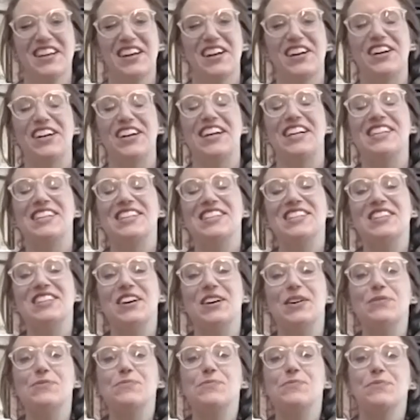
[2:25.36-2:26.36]
All right,
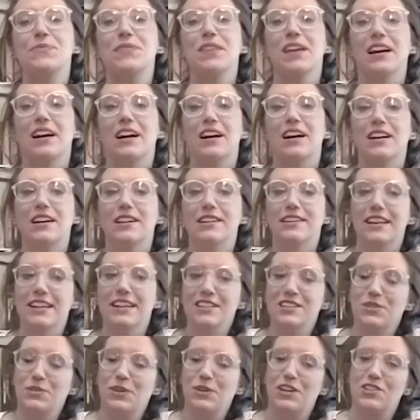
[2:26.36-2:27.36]
so our
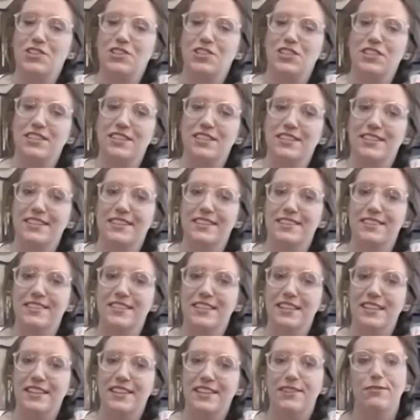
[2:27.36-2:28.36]
next question is,
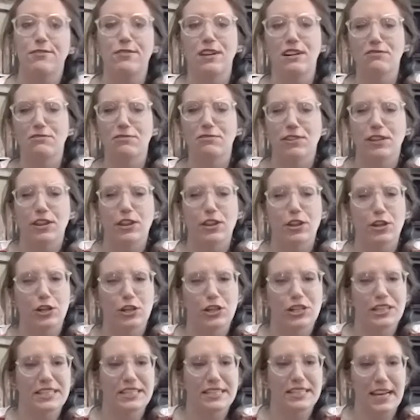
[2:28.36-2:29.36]
in roughly
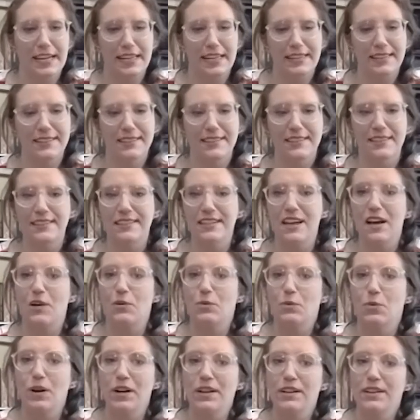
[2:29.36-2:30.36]
thirty seconds,
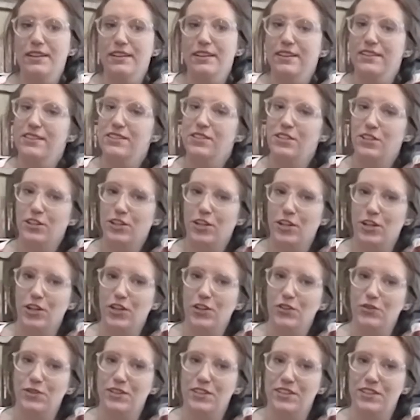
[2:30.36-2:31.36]
what is your
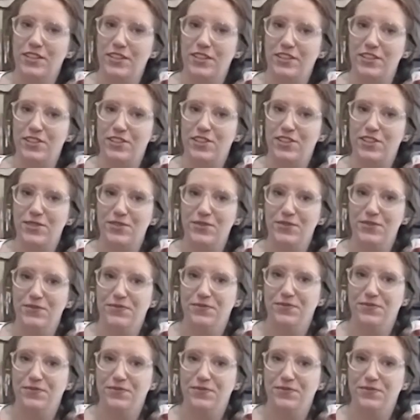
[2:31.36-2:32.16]
current research?